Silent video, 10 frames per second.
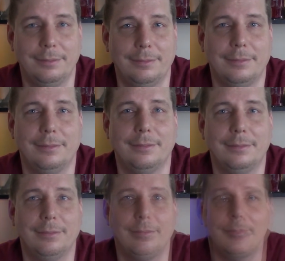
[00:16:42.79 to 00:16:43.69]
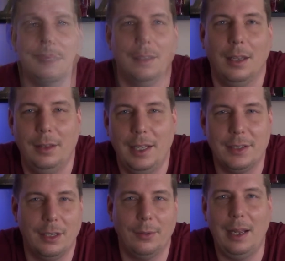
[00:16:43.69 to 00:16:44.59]
And that's
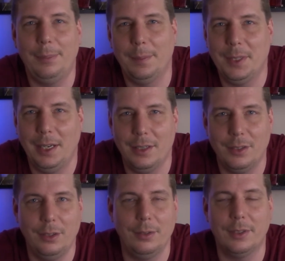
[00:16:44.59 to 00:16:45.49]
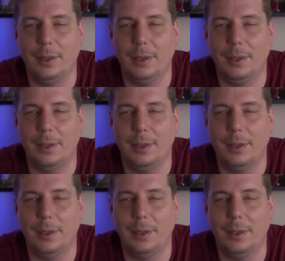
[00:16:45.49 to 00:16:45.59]
going to wrap up today's news.